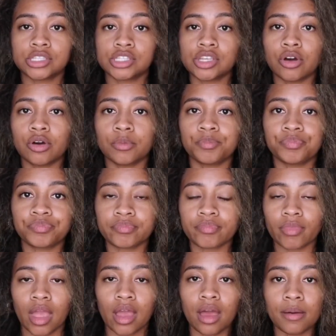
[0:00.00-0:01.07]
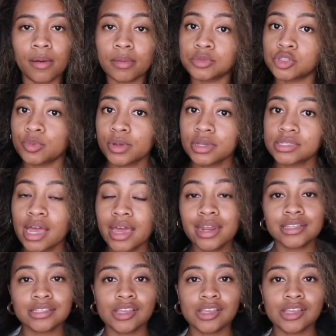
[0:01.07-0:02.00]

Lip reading: So I'm super excited,